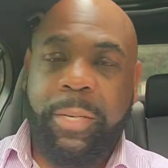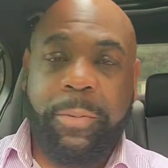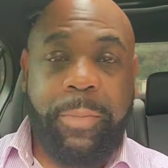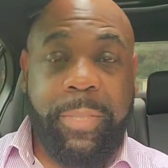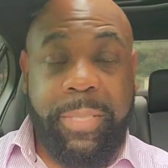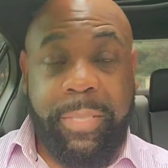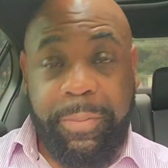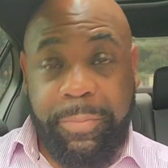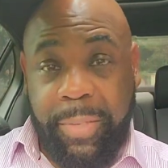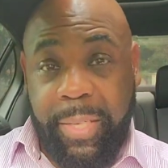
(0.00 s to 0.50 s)

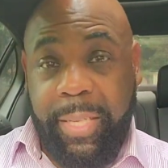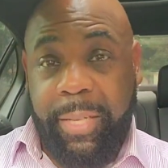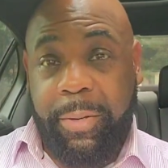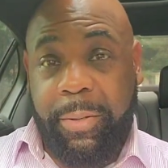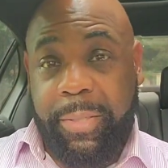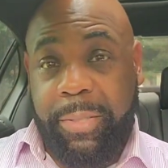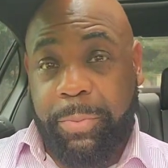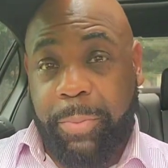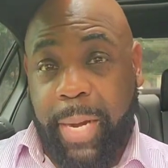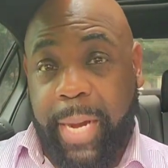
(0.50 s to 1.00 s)
once the
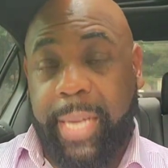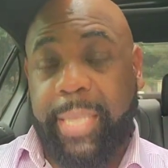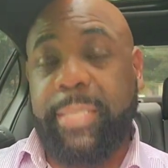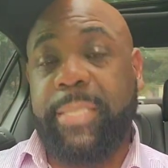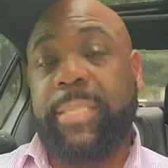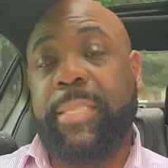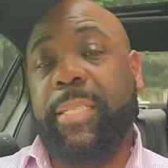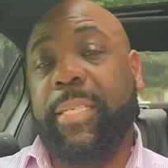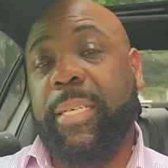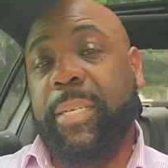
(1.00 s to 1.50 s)
video is
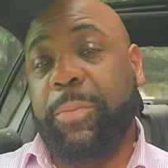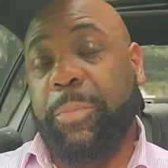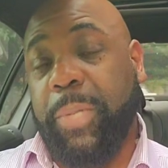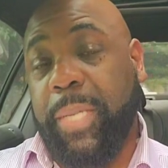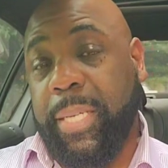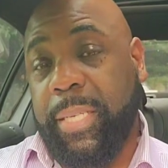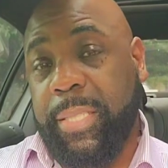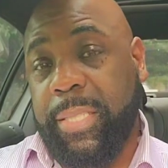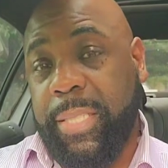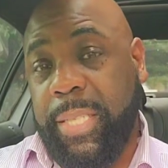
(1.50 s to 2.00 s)
watched and
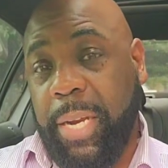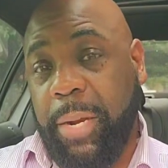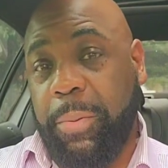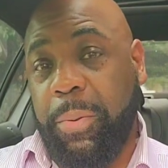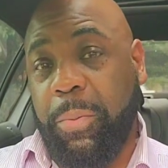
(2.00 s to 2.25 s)
we can share